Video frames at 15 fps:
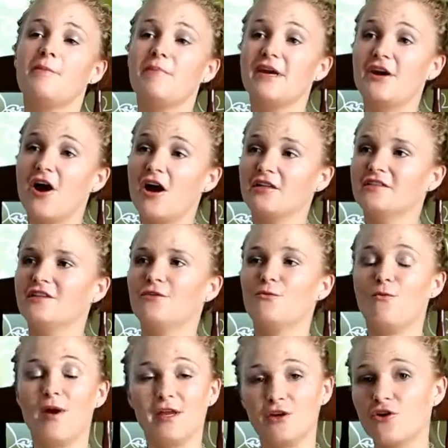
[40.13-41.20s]
Because
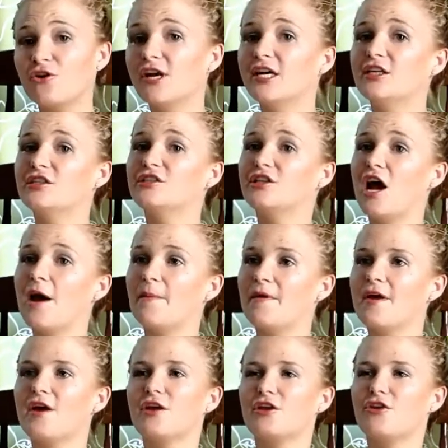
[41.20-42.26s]
when you're in the shop,
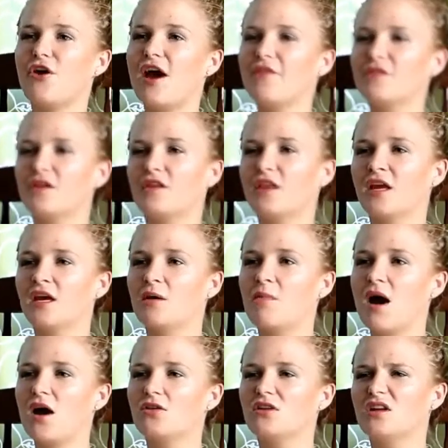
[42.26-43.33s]
you have to think
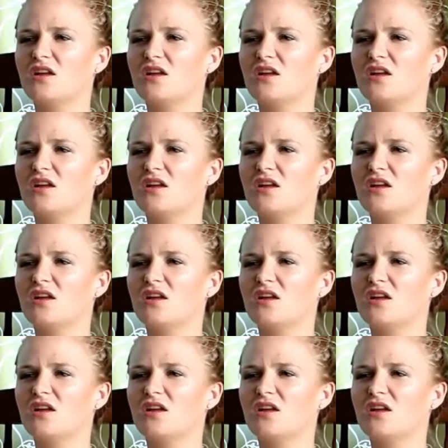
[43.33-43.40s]
about,